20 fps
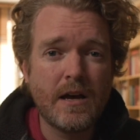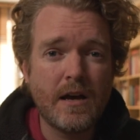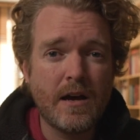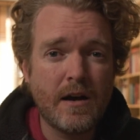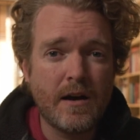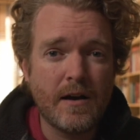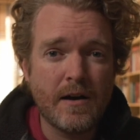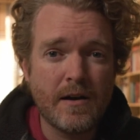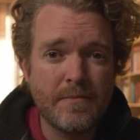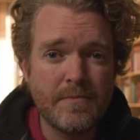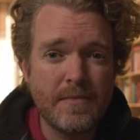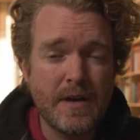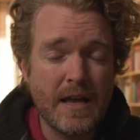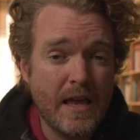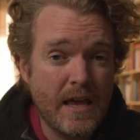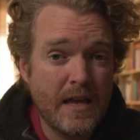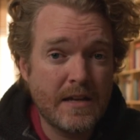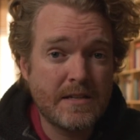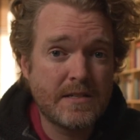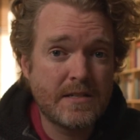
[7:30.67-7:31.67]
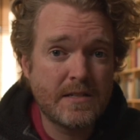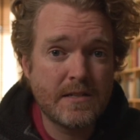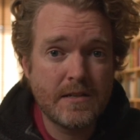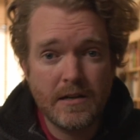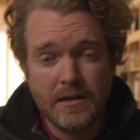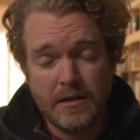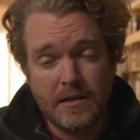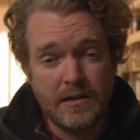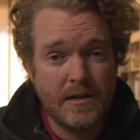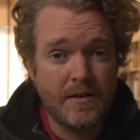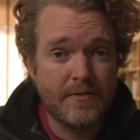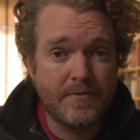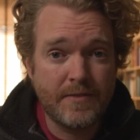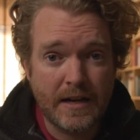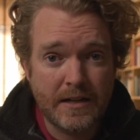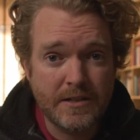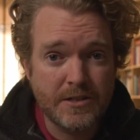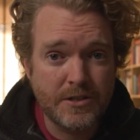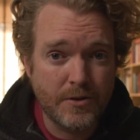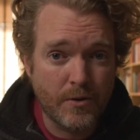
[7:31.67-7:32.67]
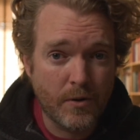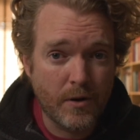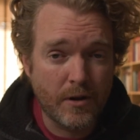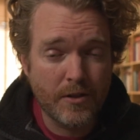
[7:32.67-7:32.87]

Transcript: It affects your